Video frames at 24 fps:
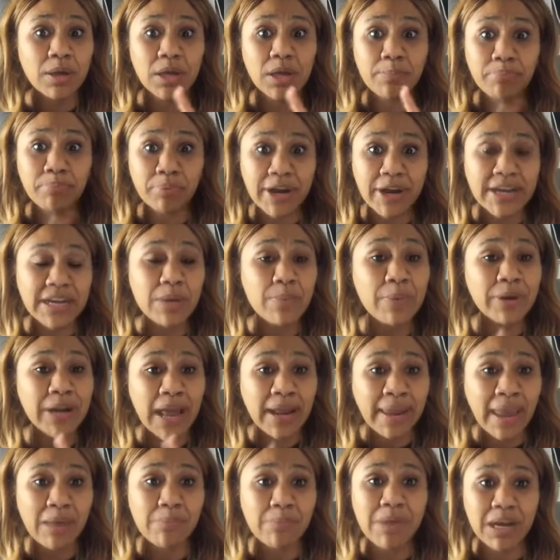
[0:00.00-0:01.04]
Brandy, when I
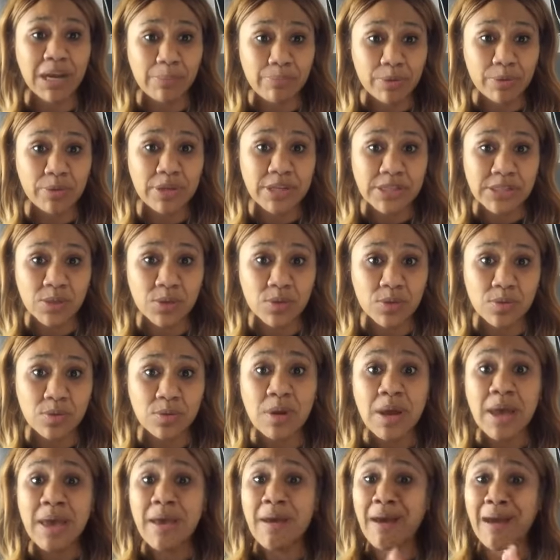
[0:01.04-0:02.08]
came out of beauty school,
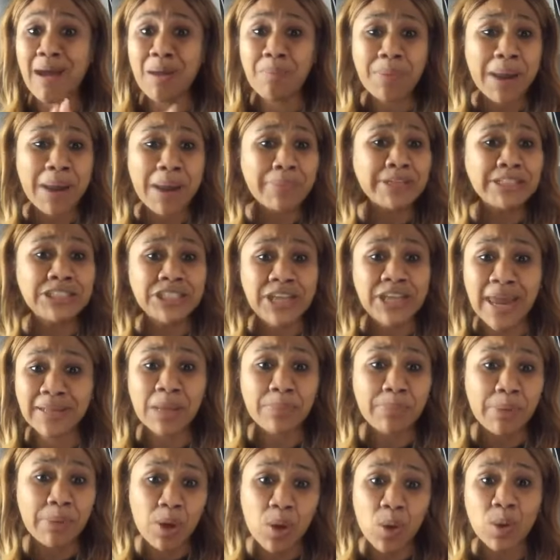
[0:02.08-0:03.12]
I probably jacked up
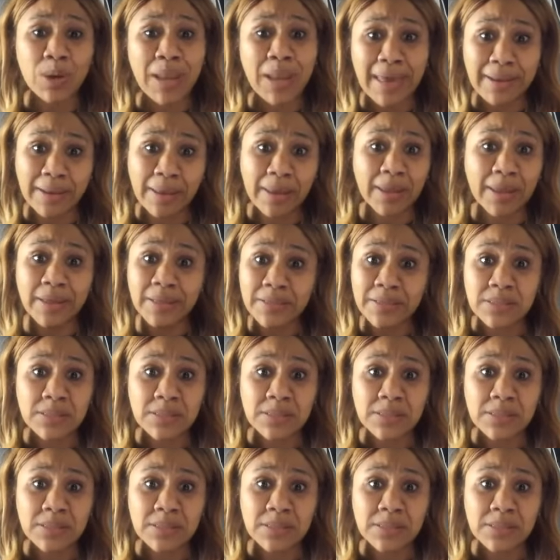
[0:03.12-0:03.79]
a whole lot of heads.